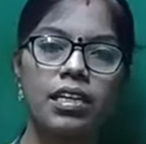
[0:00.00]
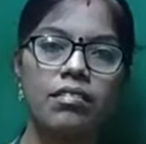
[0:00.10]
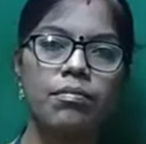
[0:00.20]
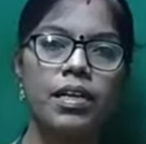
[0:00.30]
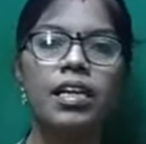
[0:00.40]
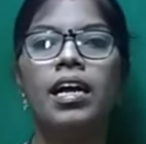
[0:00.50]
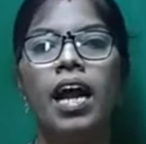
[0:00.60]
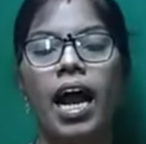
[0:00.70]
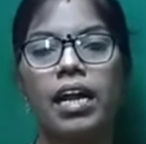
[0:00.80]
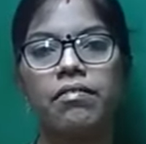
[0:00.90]
decimal,
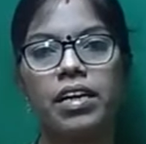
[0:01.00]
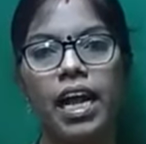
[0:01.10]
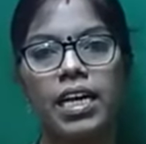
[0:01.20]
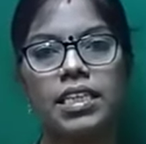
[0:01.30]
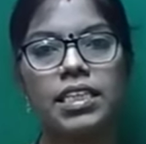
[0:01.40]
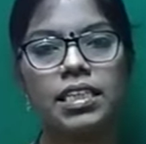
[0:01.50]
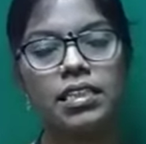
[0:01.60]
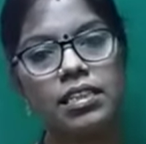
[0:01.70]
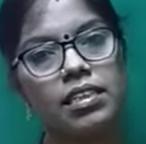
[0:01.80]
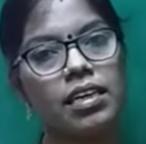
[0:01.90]
and we had
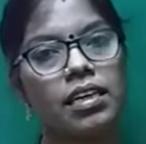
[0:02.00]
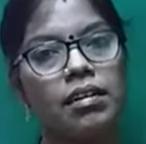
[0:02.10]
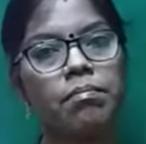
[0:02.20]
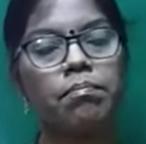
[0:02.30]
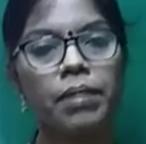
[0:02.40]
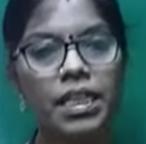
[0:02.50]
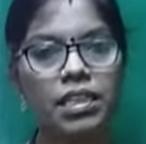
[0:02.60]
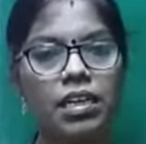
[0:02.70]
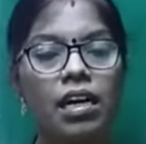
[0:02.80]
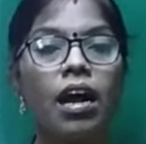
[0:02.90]
seen the
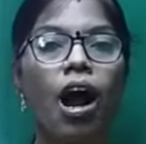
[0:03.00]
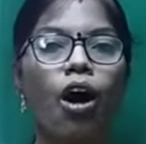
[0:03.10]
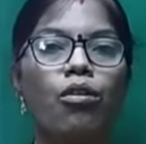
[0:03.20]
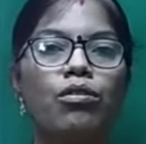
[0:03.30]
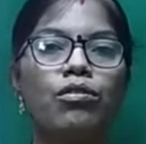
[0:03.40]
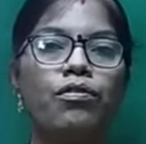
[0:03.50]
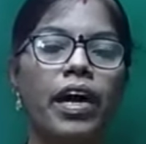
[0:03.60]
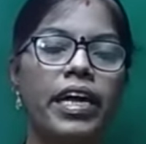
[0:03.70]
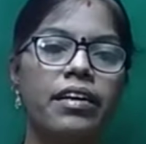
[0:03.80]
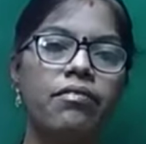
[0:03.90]
method how to
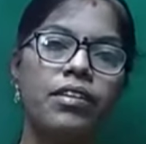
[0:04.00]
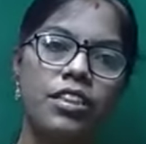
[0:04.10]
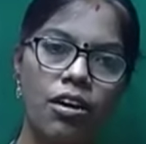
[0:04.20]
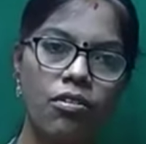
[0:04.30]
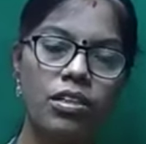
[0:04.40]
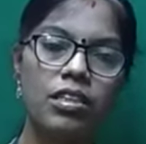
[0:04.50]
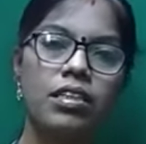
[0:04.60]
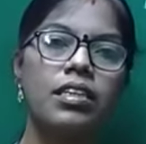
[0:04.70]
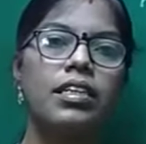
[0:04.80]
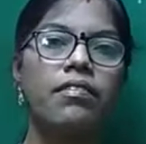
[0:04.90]
find without
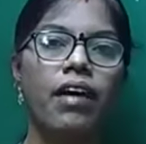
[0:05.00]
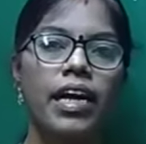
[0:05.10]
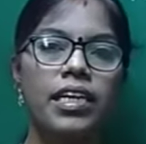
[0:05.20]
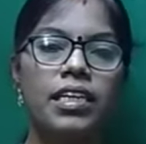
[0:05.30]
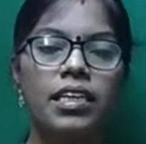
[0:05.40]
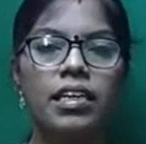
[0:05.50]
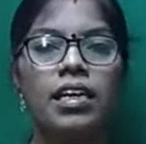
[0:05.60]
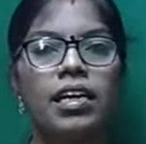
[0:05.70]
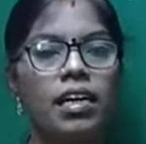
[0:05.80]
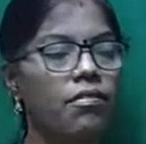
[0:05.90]

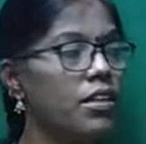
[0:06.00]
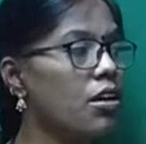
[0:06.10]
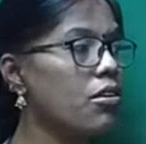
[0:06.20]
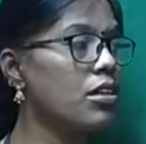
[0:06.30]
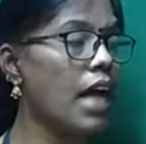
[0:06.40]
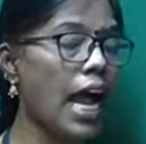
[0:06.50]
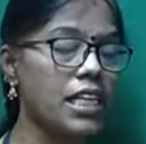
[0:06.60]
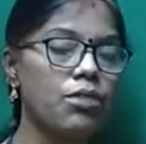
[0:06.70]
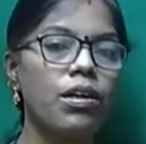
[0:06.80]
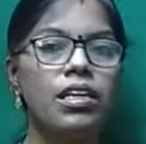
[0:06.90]
dividing, without
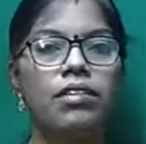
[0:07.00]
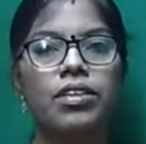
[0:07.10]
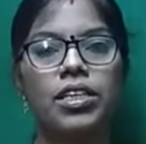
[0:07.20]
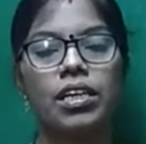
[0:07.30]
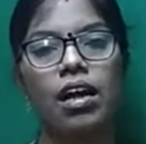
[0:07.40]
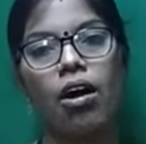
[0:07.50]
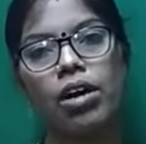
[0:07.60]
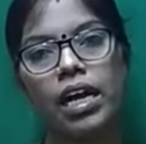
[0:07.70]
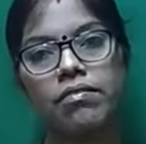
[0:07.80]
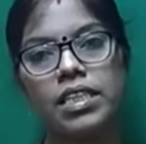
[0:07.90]
actual division, how
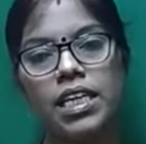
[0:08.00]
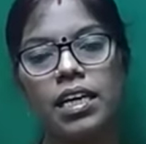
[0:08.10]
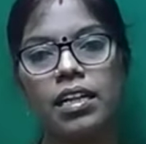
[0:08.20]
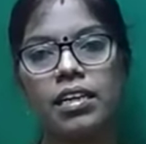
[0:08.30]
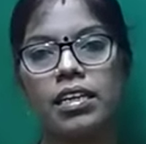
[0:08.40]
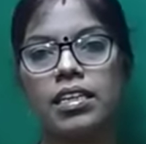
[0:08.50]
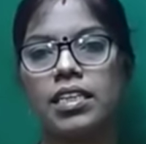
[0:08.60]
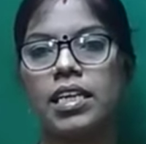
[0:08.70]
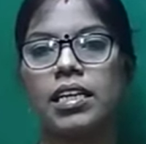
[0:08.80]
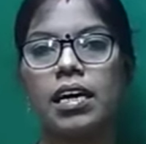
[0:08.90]
can we say that it
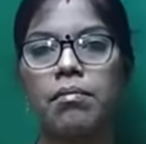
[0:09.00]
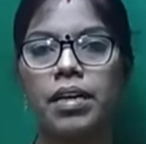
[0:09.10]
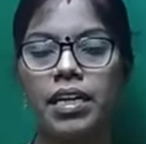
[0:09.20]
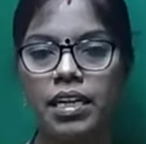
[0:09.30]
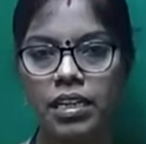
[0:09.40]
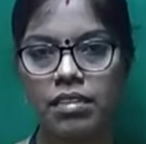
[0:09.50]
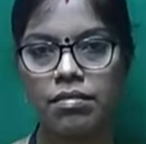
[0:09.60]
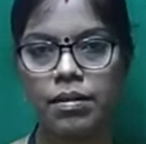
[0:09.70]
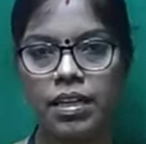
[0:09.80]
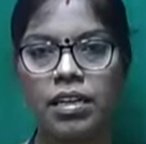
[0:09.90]
is a terminating
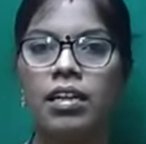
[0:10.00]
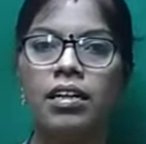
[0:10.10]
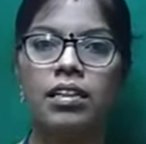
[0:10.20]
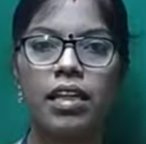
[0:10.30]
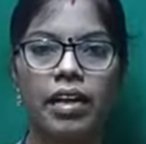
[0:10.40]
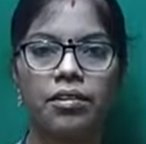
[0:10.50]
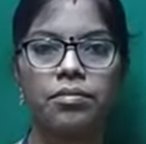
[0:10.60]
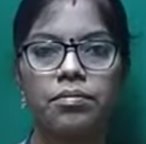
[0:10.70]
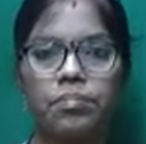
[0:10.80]
decimal. Thank you.